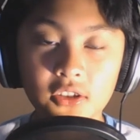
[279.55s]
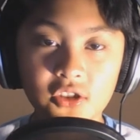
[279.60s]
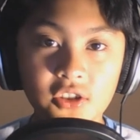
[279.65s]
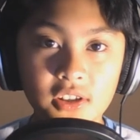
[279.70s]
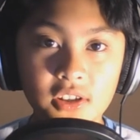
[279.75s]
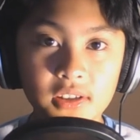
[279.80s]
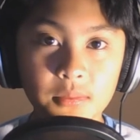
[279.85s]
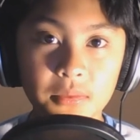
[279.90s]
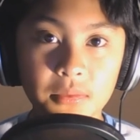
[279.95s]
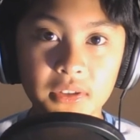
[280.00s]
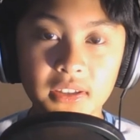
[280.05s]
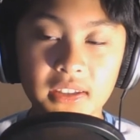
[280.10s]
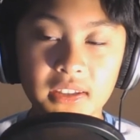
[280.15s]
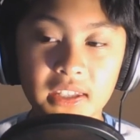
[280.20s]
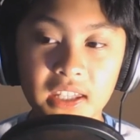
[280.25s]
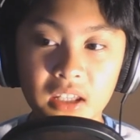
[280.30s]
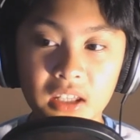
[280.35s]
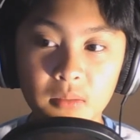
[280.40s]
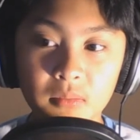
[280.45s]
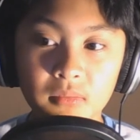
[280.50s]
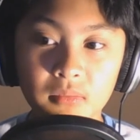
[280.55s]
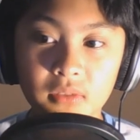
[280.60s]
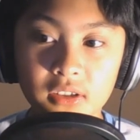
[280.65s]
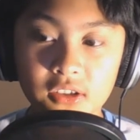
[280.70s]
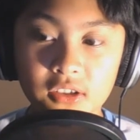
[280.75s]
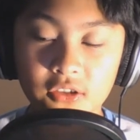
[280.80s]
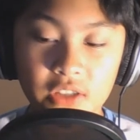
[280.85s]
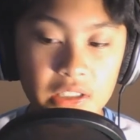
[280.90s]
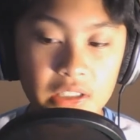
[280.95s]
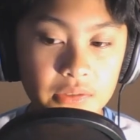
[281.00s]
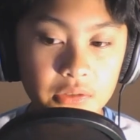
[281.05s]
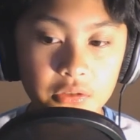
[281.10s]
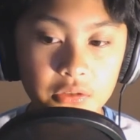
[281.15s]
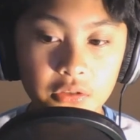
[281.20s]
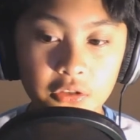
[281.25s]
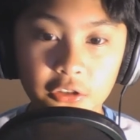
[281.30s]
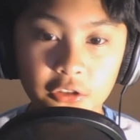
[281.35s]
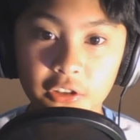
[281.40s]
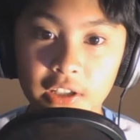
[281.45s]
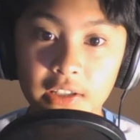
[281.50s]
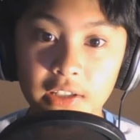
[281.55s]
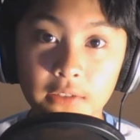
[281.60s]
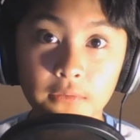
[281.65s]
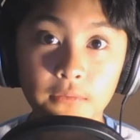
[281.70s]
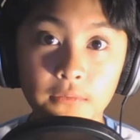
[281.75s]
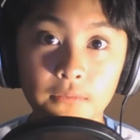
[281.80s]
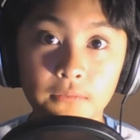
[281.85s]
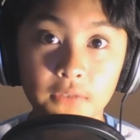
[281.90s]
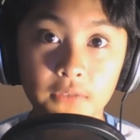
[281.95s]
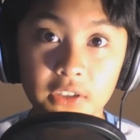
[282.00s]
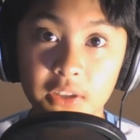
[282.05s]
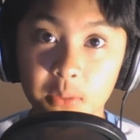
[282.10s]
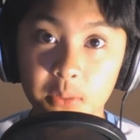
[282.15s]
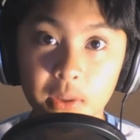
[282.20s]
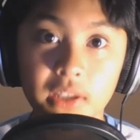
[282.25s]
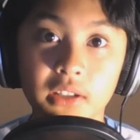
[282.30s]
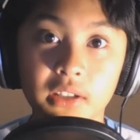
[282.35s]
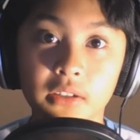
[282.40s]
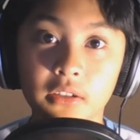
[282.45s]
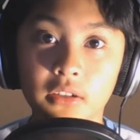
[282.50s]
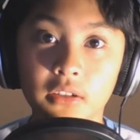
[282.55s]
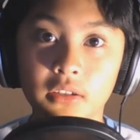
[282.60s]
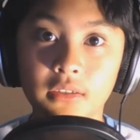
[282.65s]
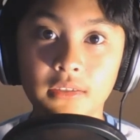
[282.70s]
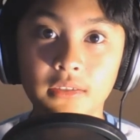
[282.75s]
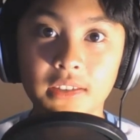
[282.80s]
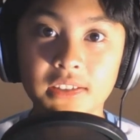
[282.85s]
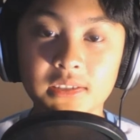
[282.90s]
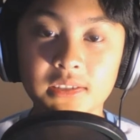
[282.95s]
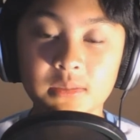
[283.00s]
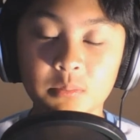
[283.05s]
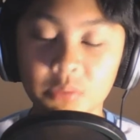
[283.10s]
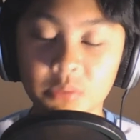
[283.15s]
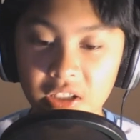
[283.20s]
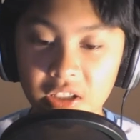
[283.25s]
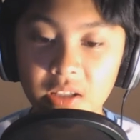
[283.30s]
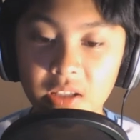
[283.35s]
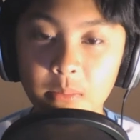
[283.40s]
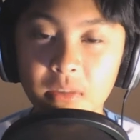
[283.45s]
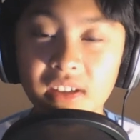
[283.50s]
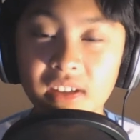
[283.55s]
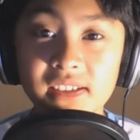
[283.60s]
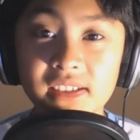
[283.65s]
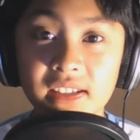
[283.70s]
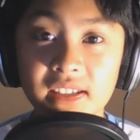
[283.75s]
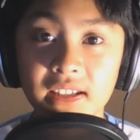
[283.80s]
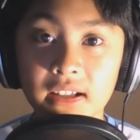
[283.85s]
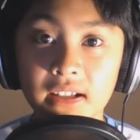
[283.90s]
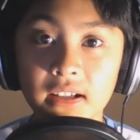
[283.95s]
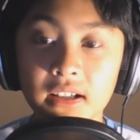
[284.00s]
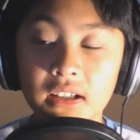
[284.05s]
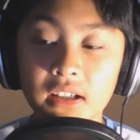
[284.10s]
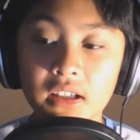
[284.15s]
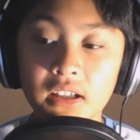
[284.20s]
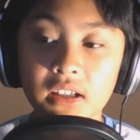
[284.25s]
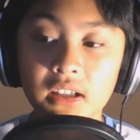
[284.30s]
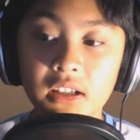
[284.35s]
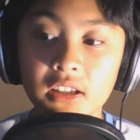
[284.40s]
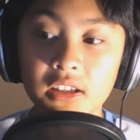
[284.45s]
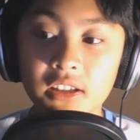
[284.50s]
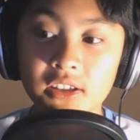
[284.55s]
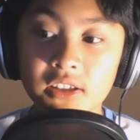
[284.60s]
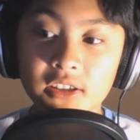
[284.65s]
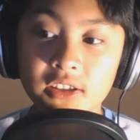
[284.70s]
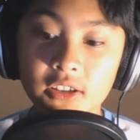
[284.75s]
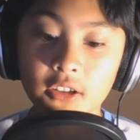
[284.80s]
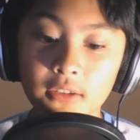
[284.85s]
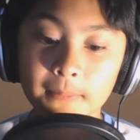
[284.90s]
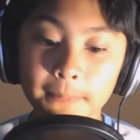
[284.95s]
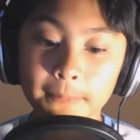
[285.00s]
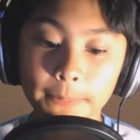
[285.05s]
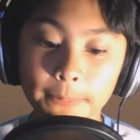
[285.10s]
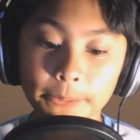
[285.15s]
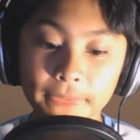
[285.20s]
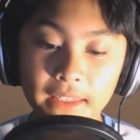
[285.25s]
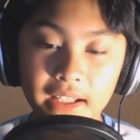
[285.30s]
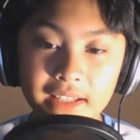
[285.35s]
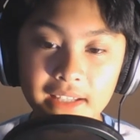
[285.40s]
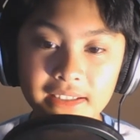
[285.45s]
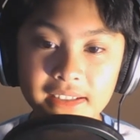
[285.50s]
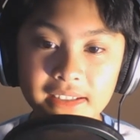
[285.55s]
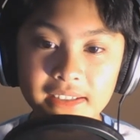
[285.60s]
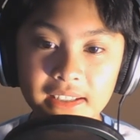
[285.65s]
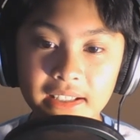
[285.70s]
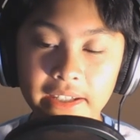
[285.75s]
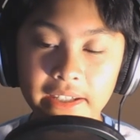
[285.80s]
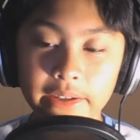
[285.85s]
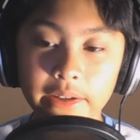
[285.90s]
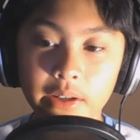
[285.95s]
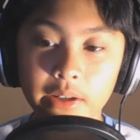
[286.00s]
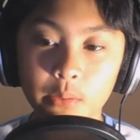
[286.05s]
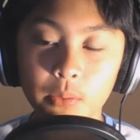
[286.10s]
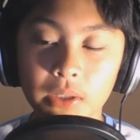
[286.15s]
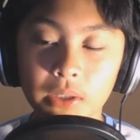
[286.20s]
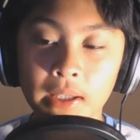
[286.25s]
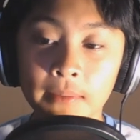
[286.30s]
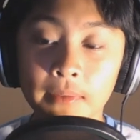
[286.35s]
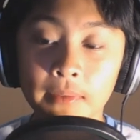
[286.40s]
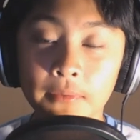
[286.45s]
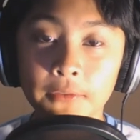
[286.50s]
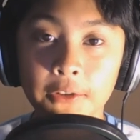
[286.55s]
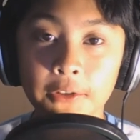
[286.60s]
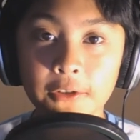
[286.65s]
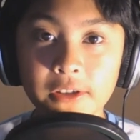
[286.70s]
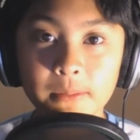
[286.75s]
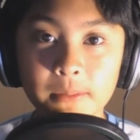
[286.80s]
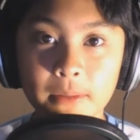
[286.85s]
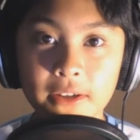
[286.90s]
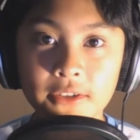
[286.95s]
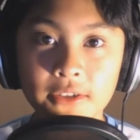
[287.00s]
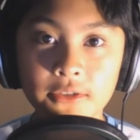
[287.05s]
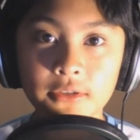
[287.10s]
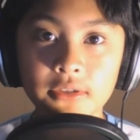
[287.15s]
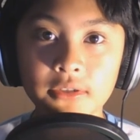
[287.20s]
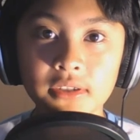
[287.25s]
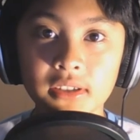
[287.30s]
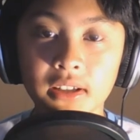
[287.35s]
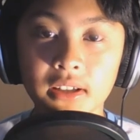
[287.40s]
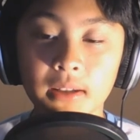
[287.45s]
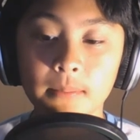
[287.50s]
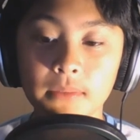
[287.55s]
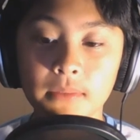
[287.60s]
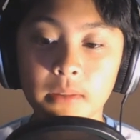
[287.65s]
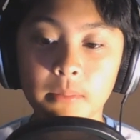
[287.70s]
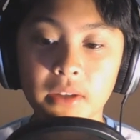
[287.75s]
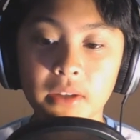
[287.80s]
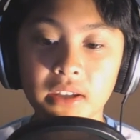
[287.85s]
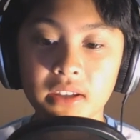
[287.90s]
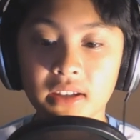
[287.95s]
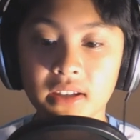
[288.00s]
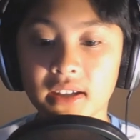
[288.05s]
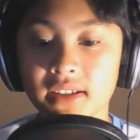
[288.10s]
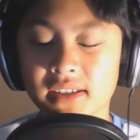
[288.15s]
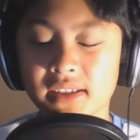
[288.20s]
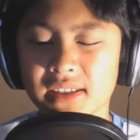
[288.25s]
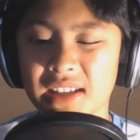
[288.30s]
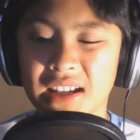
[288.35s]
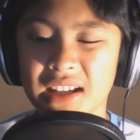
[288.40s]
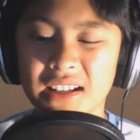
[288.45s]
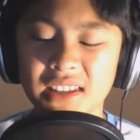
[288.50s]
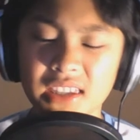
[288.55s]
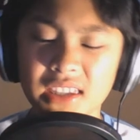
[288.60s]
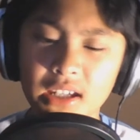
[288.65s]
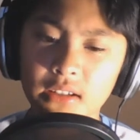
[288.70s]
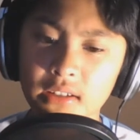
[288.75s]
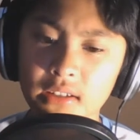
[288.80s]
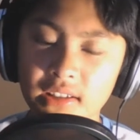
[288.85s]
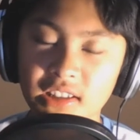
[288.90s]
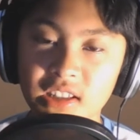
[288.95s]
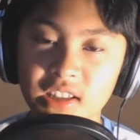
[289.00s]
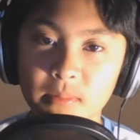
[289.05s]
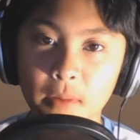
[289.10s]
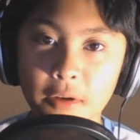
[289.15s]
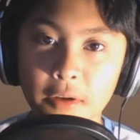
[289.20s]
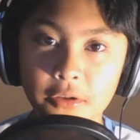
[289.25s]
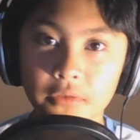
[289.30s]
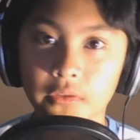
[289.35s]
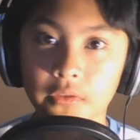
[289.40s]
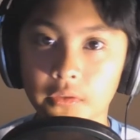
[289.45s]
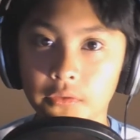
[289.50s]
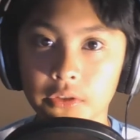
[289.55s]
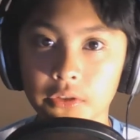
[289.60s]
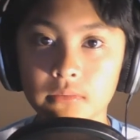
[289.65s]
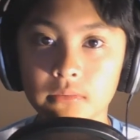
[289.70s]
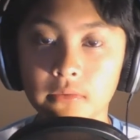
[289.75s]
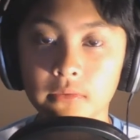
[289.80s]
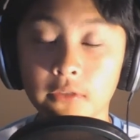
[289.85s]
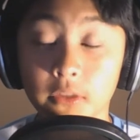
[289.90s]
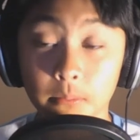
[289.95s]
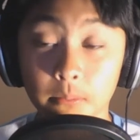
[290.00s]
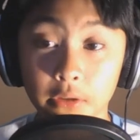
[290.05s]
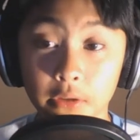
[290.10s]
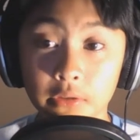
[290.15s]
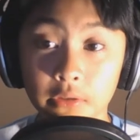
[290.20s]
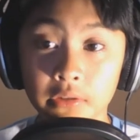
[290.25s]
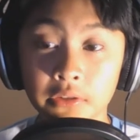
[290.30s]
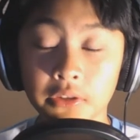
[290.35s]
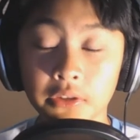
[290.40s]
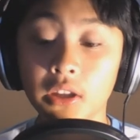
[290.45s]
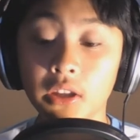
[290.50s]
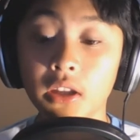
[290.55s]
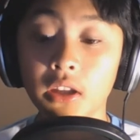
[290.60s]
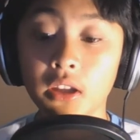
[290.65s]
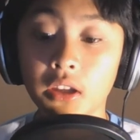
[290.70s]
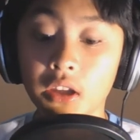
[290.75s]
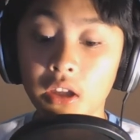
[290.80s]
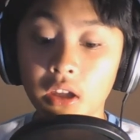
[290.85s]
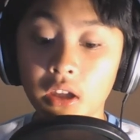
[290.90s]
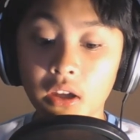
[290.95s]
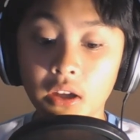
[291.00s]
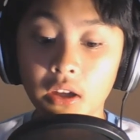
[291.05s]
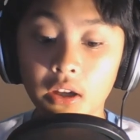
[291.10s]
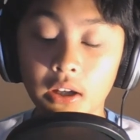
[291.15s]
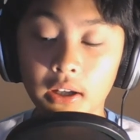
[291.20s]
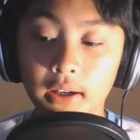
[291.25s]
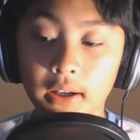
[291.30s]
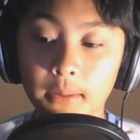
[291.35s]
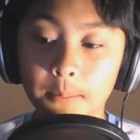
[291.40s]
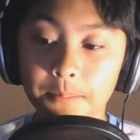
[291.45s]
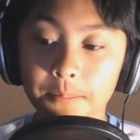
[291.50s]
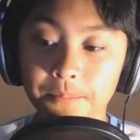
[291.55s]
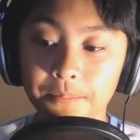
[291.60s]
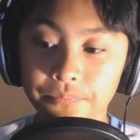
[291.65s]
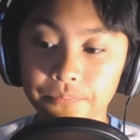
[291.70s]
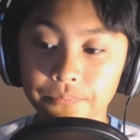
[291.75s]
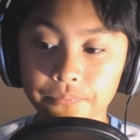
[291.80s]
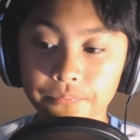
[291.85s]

just with a game, a screen recorder, and a video editor. That's pretty amazing. So, as I said, I will have a few specials. Um, the bank heist kind of counted as a special for vote for both. Um,